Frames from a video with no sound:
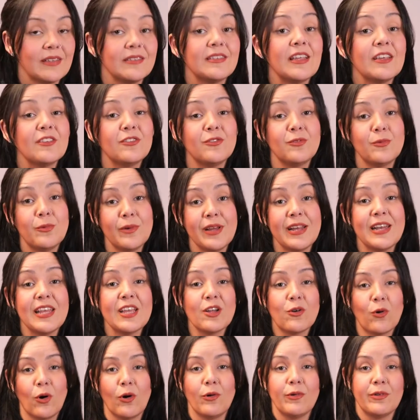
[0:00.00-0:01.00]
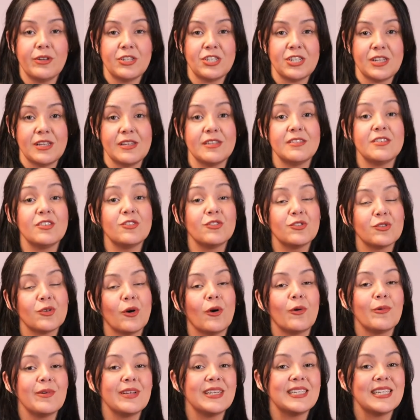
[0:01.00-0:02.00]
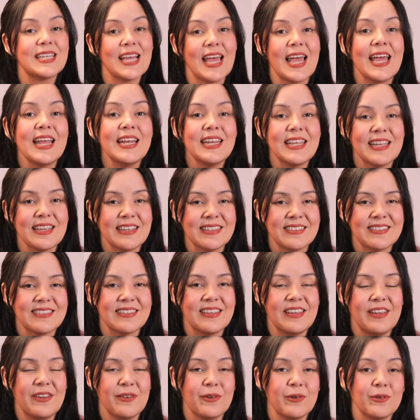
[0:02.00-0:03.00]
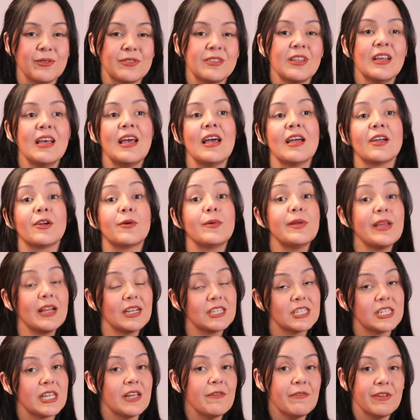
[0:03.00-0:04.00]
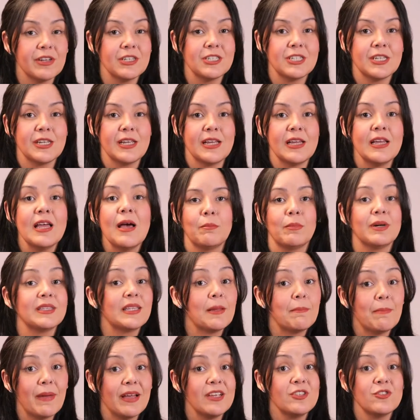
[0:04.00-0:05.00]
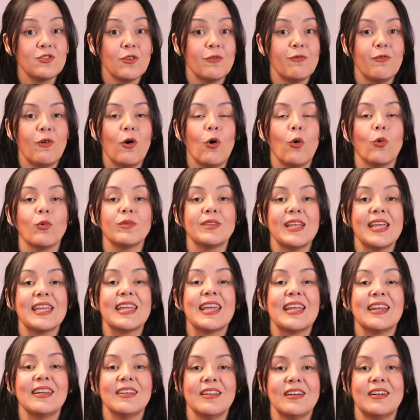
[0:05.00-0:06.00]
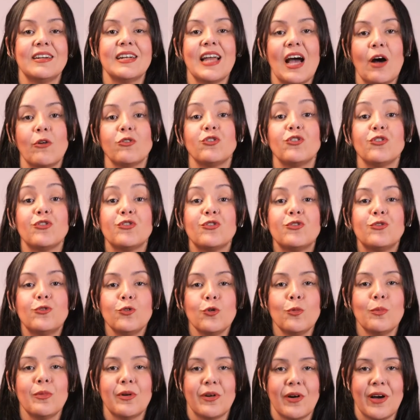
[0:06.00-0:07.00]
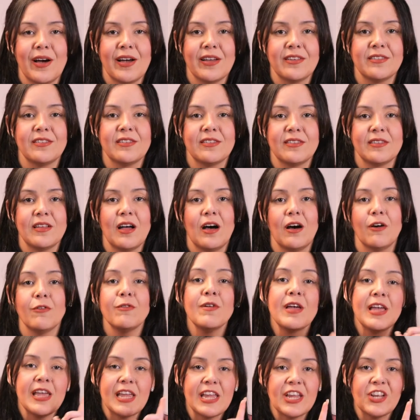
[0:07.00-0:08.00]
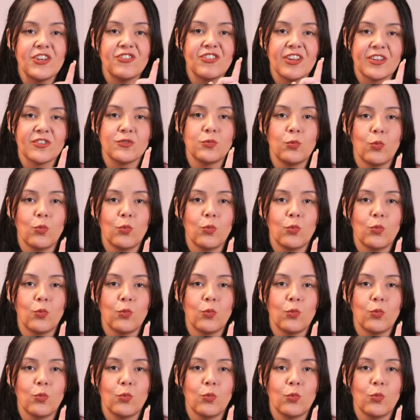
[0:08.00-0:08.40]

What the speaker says: This really encourages storytelling skills, creativity, but the best of all, they can learn how to summarize stuff in just